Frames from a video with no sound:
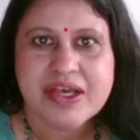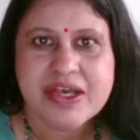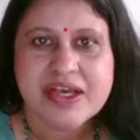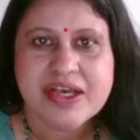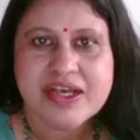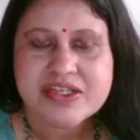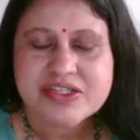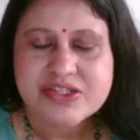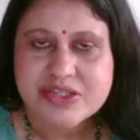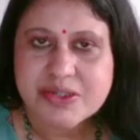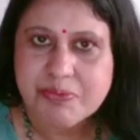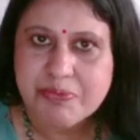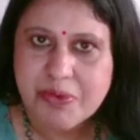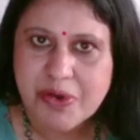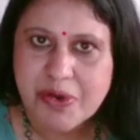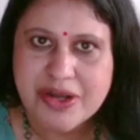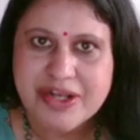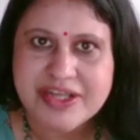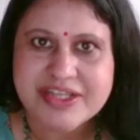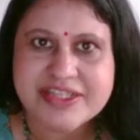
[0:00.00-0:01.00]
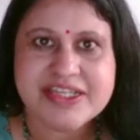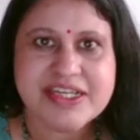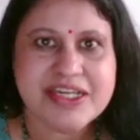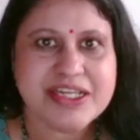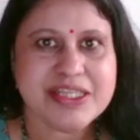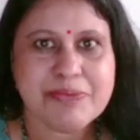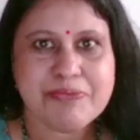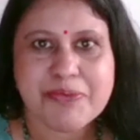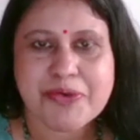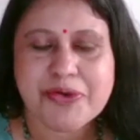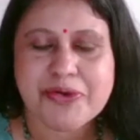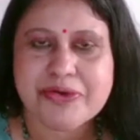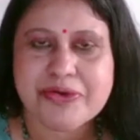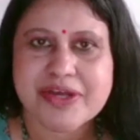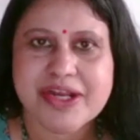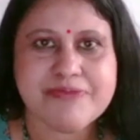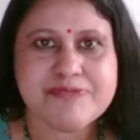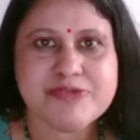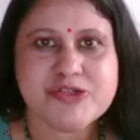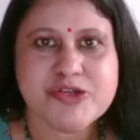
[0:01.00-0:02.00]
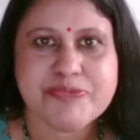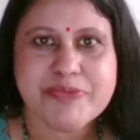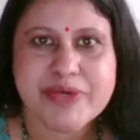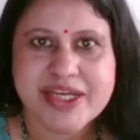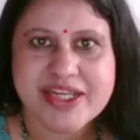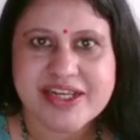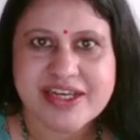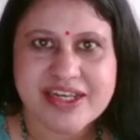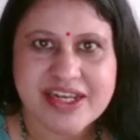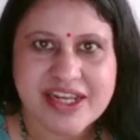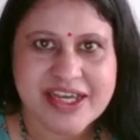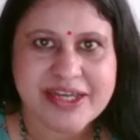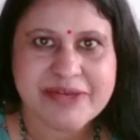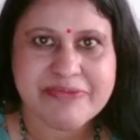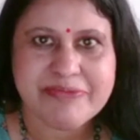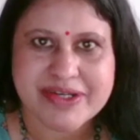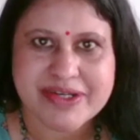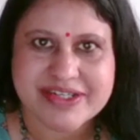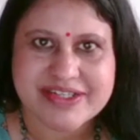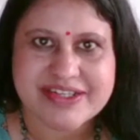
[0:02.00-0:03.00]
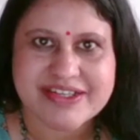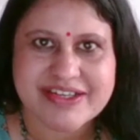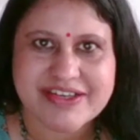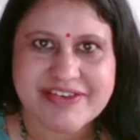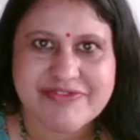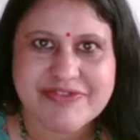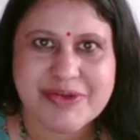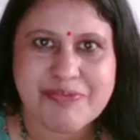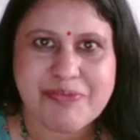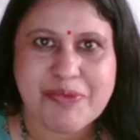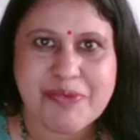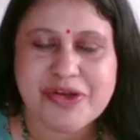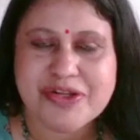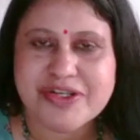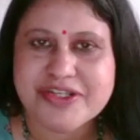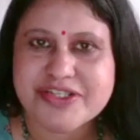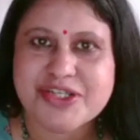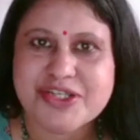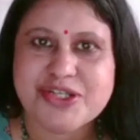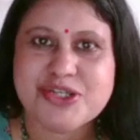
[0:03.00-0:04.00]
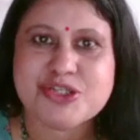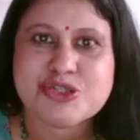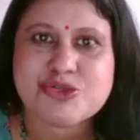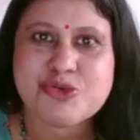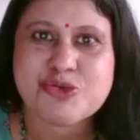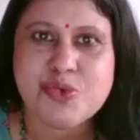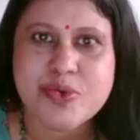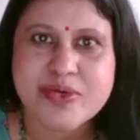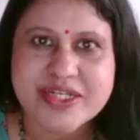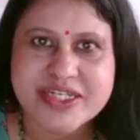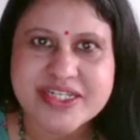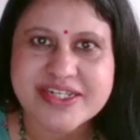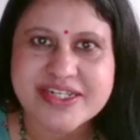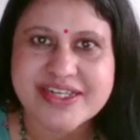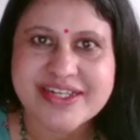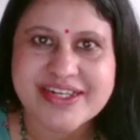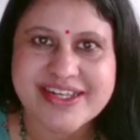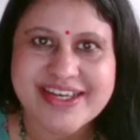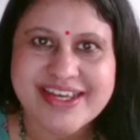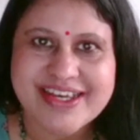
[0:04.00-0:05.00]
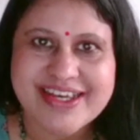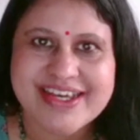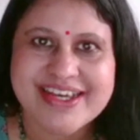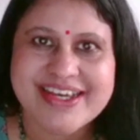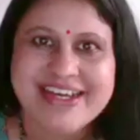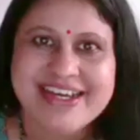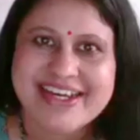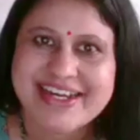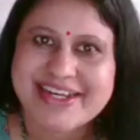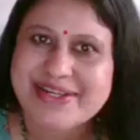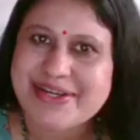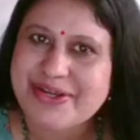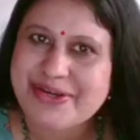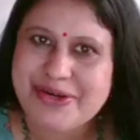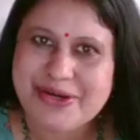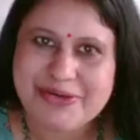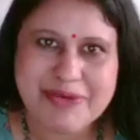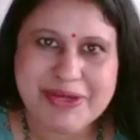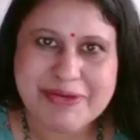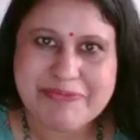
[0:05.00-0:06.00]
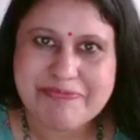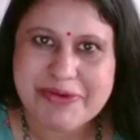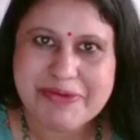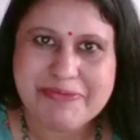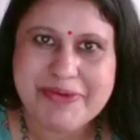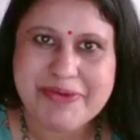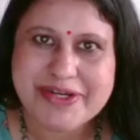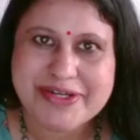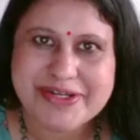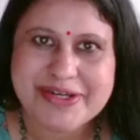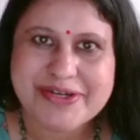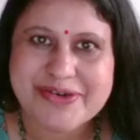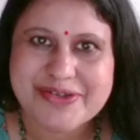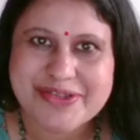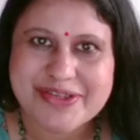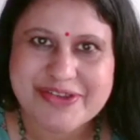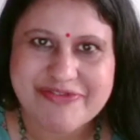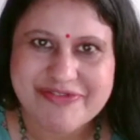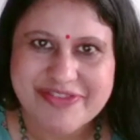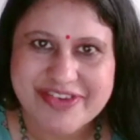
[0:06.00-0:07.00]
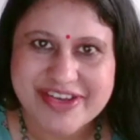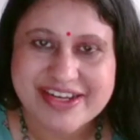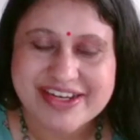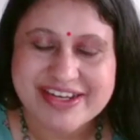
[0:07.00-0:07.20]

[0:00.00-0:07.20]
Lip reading: So the policy and the program should be in alignment. If the policy is too visionary, it cannot be implemented on the field.